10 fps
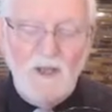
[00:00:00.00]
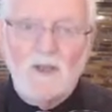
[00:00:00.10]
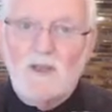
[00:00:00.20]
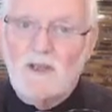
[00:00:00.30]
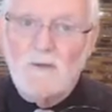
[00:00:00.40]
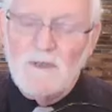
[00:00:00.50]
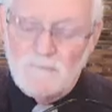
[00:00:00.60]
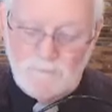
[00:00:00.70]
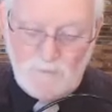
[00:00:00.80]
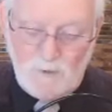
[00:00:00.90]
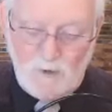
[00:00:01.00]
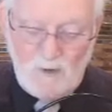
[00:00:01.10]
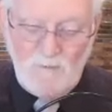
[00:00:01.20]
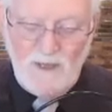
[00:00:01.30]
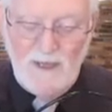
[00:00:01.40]
human
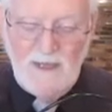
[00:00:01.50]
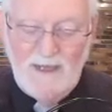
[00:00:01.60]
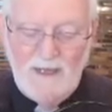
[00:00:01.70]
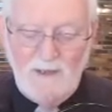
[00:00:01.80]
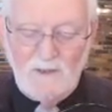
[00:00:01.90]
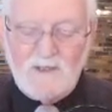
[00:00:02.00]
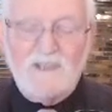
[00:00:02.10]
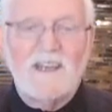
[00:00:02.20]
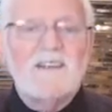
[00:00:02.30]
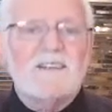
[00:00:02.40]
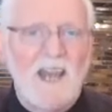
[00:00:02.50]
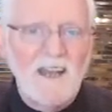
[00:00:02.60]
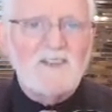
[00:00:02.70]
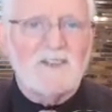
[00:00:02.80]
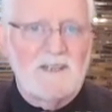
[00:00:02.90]
form and looks
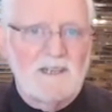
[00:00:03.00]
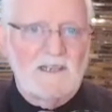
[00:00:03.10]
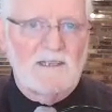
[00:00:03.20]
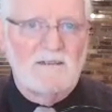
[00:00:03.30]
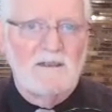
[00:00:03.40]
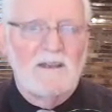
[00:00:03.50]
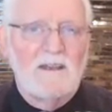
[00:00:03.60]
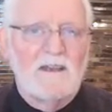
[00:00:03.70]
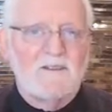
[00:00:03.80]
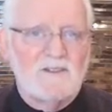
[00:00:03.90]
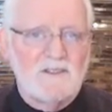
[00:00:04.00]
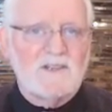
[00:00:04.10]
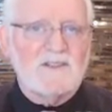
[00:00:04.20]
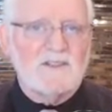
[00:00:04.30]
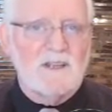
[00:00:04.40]
intentionally
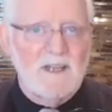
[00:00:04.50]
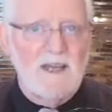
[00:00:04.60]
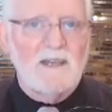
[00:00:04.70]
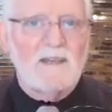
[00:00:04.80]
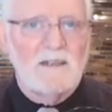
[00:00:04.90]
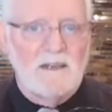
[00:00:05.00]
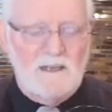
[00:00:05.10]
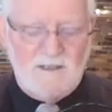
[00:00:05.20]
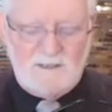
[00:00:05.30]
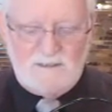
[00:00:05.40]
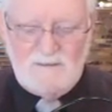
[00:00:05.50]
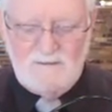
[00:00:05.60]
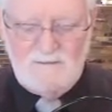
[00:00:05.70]
just like us.